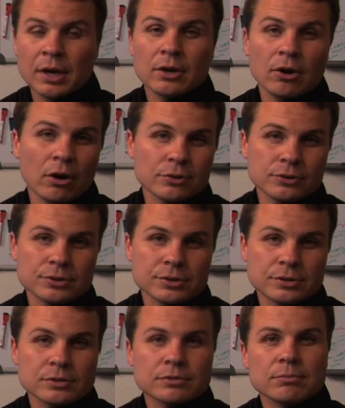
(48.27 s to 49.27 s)

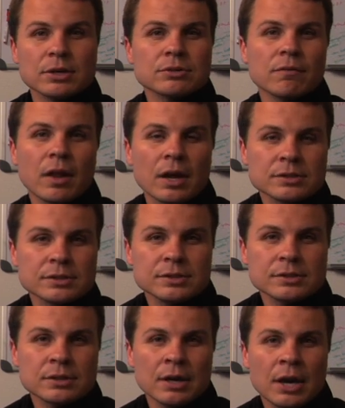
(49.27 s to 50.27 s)
cartridges, muzzle
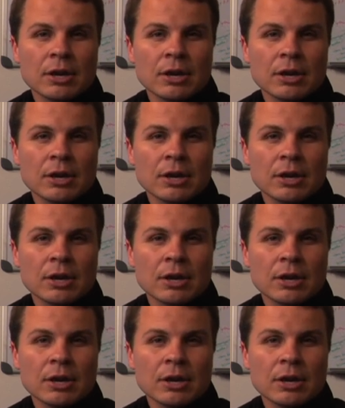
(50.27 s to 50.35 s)
velocities,